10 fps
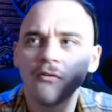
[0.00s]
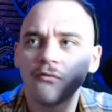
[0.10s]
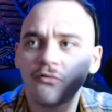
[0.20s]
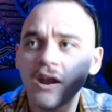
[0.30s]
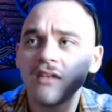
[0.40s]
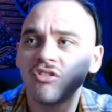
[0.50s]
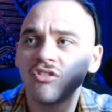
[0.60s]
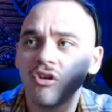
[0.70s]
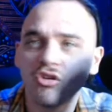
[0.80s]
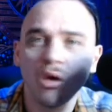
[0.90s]

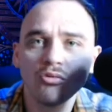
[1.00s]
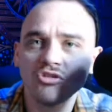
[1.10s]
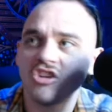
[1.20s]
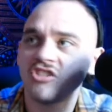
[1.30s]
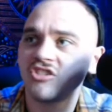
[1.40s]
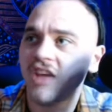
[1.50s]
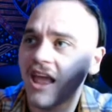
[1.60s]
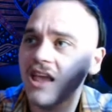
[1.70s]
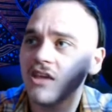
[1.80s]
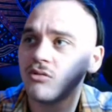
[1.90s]
Friends don't just
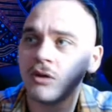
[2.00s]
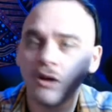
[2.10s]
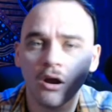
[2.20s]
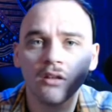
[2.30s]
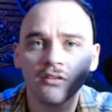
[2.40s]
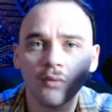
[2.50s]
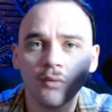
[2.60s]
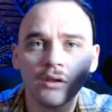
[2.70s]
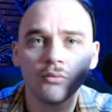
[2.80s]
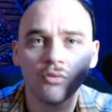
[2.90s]
hate you regardless of
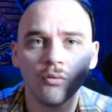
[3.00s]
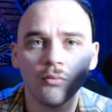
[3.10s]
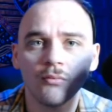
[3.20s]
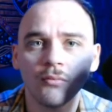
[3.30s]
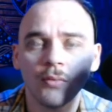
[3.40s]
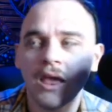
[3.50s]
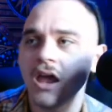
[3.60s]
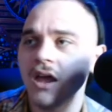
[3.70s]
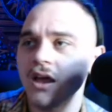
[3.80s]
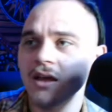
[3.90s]
what you do.
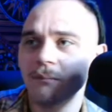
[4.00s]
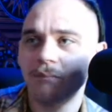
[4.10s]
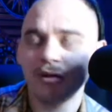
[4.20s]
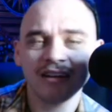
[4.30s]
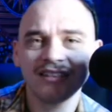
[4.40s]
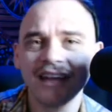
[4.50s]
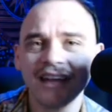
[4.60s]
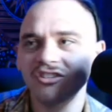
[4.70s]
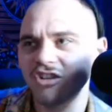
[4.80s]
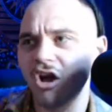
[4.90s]
Bernie
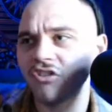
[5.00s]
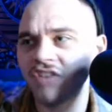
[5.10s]
Sanders calls